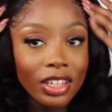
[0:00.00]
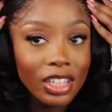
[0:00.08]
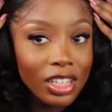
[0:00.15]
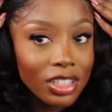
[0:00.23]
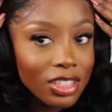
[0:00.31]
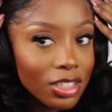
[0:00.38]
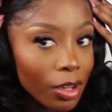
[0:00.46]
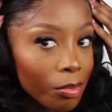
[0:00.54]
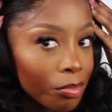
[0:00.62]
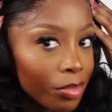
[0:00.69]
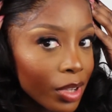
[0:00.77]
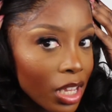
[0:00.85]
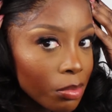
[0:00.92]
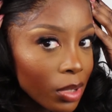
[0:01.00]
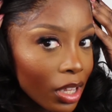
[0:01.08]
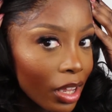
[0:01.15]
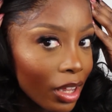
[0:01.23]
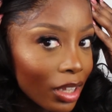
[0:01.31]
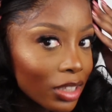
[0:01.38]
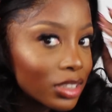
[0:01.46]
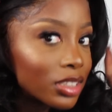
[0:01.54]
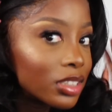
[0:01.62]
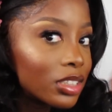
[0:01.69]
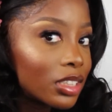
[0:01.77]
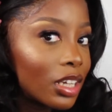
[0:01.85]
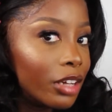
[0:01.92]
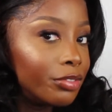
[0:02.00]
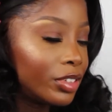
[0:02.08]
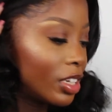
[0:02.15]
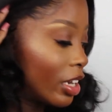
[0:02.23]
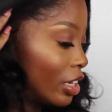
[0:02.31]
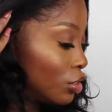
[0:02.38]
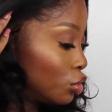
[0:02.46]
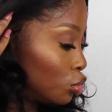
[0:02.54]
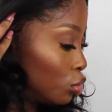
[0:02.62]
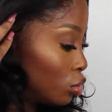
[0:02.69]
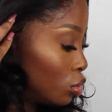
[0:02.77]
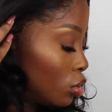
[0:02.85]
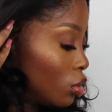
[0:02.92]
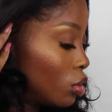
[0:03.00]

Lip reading: need some baby hairs. I think I do.